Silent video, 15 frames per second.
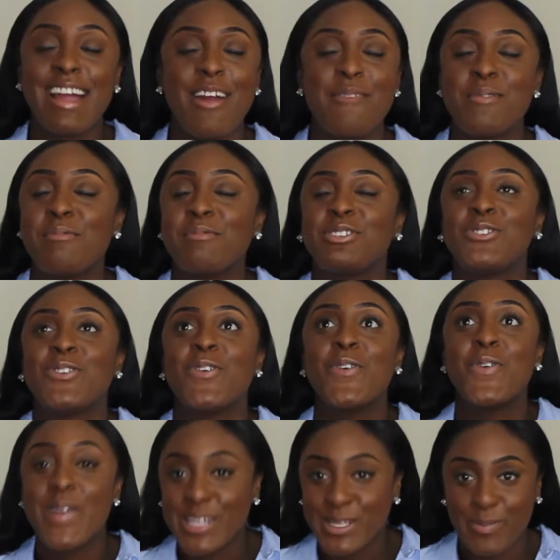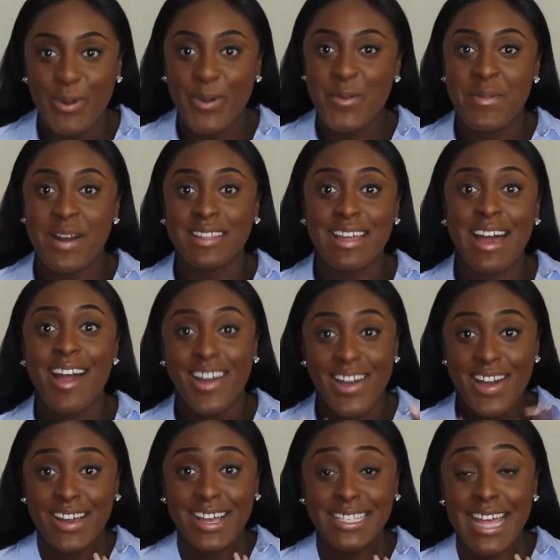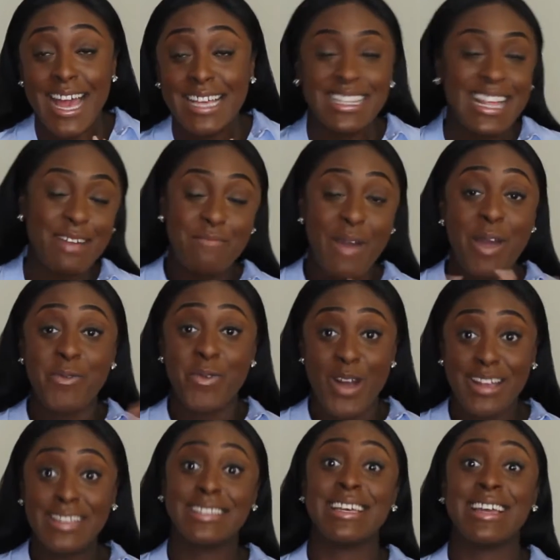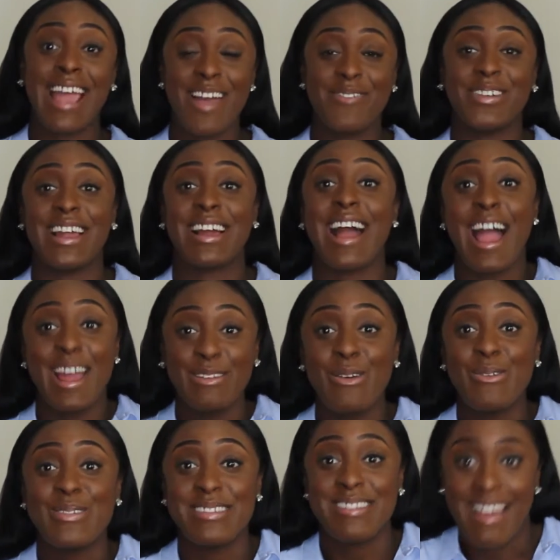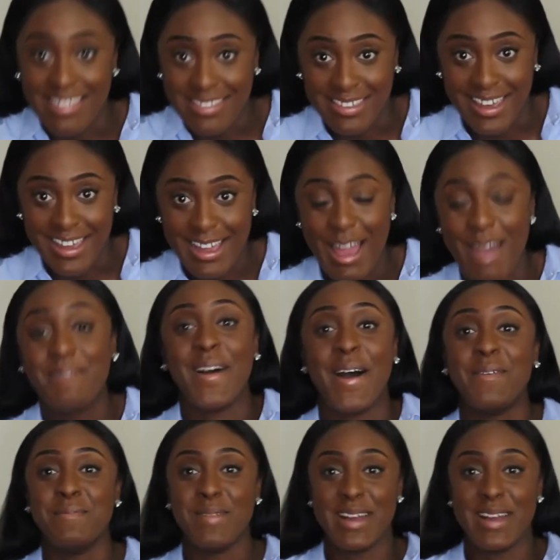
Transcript: I remember she always spoke about that because that is like my worst thing ever. Like, I know nothing about